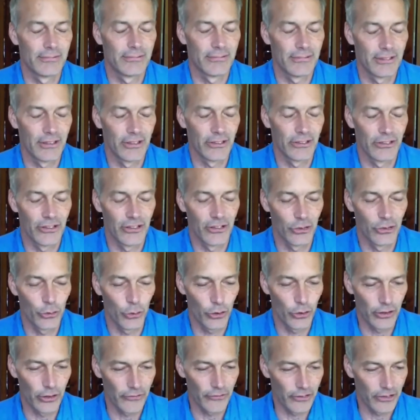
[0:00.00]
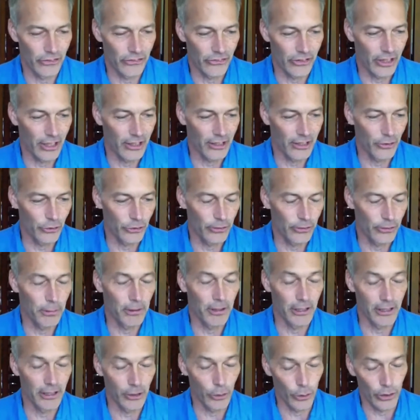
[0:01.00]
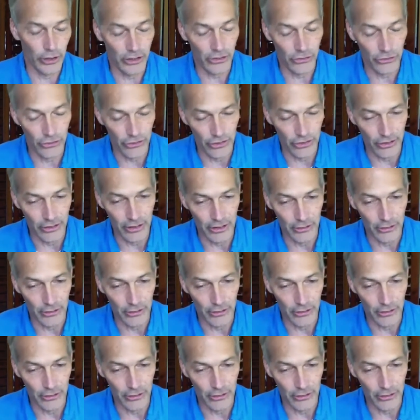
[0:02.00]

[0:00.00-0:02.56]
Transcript: the short of it is that I used to play in an orchestra,